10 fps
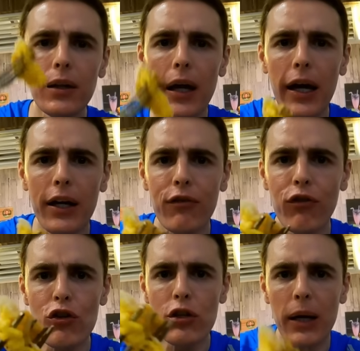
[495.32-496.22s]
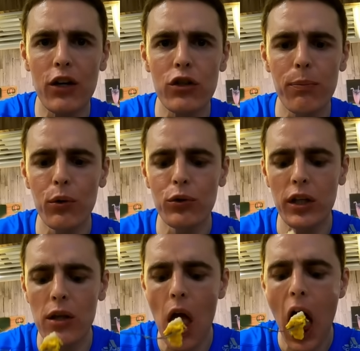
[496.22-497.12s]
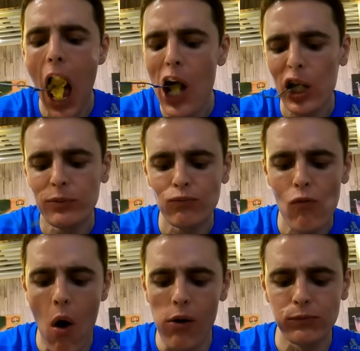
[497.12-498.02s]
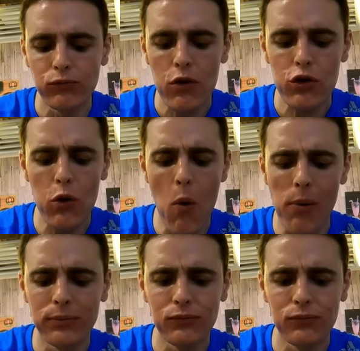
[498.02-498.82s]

the egg for some extra protein. So,